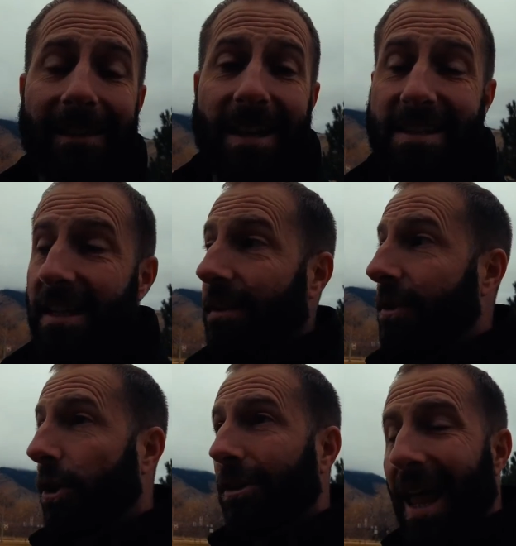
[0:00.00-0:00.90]
listen,
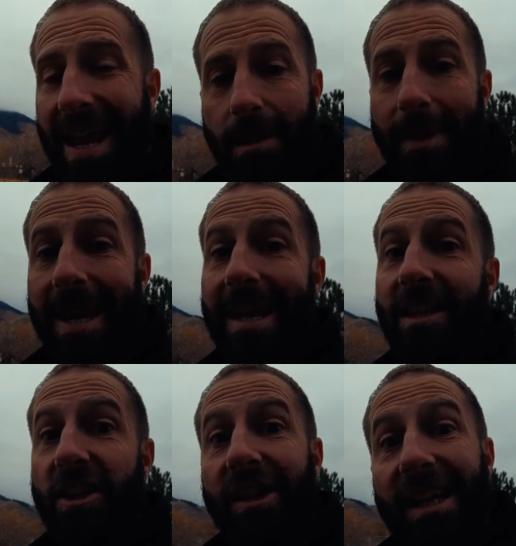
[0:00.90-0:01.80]
if you're like me
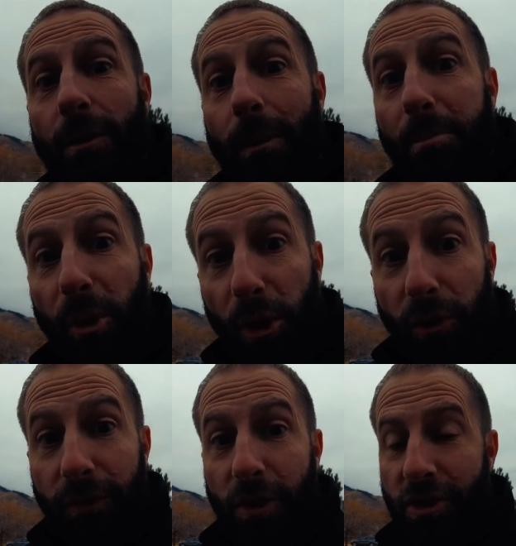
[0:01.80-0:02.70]
and you need to
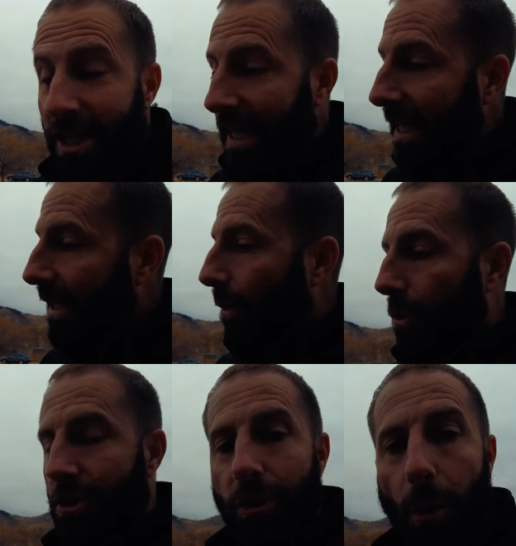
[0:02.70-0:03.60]
improve your skiing
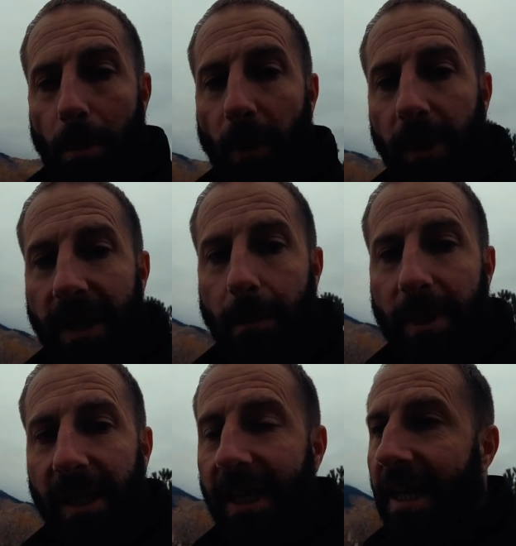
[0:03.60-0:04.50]
or snowboarding
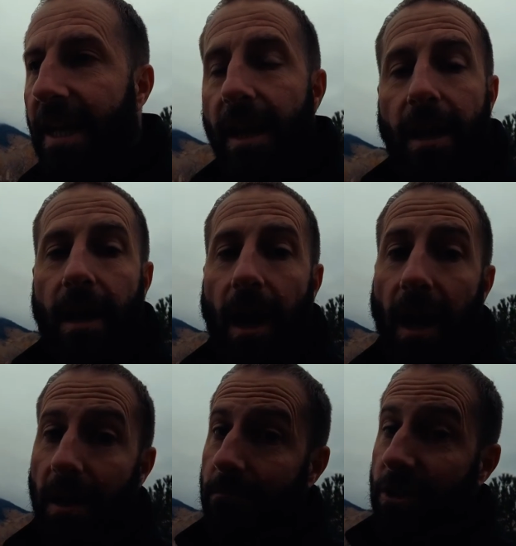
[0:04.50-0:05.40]
ability,
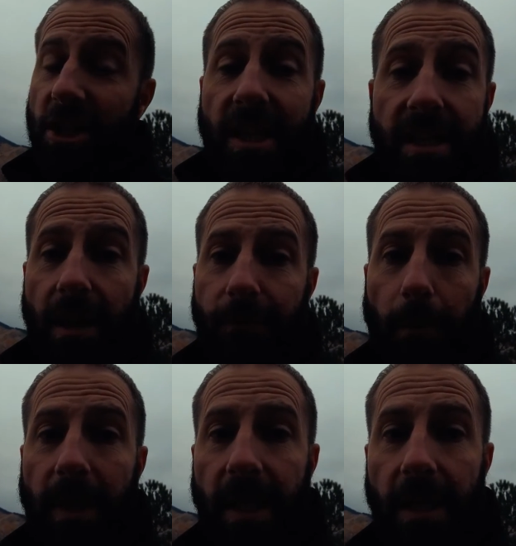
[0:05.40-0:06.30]
just a tip
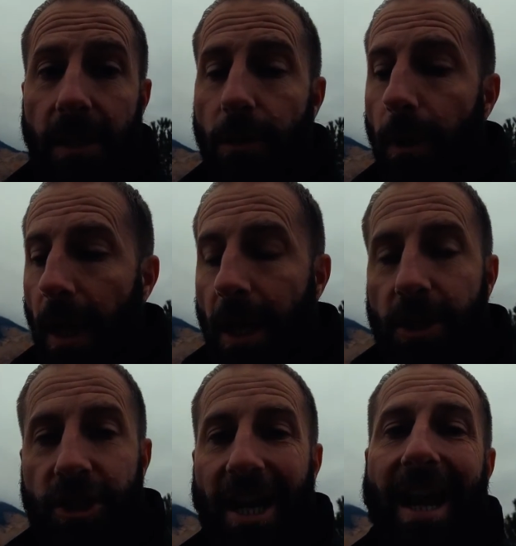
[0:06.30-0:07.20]
from me to you,
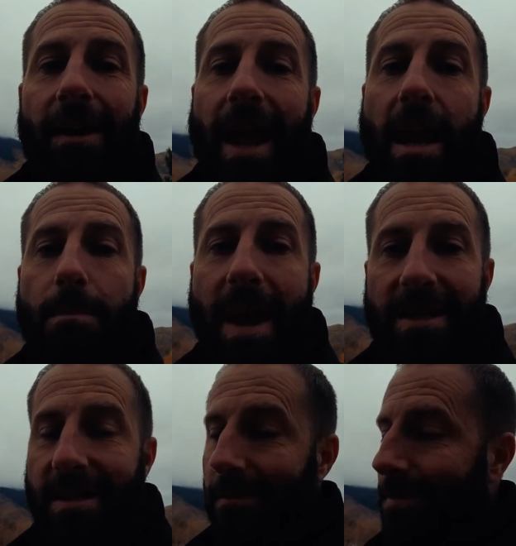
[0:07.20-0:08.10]
check out
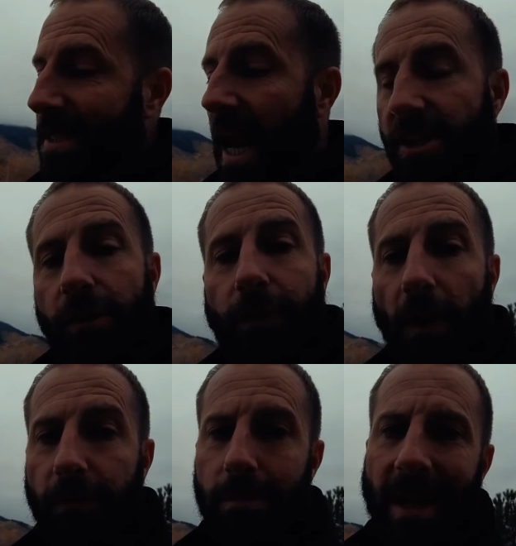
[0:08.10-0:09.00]
A-Basin. It's not too
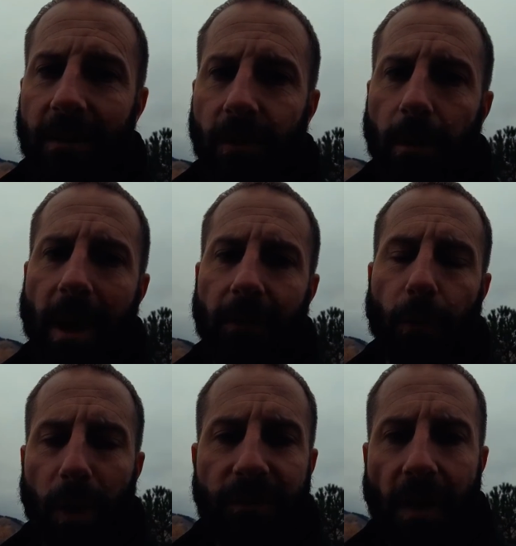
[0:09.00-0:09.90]
far from Denver, about a
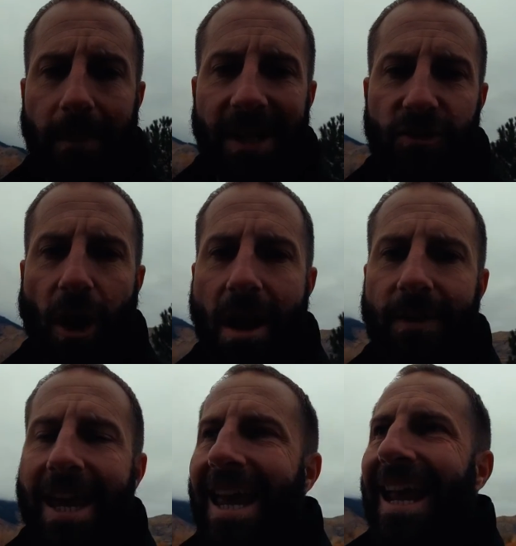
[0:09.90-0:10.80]
45-minute drive.
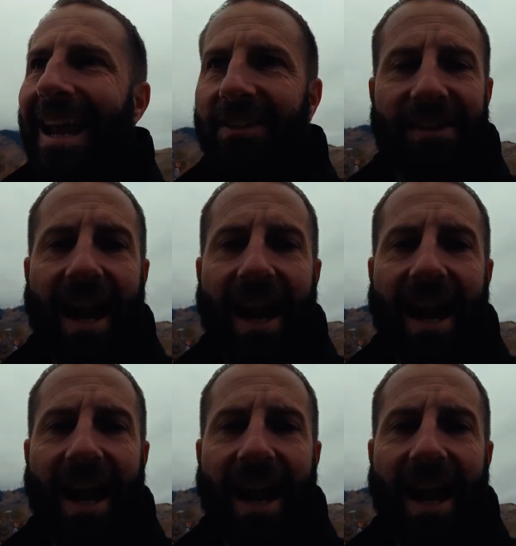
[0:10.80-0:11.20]
It's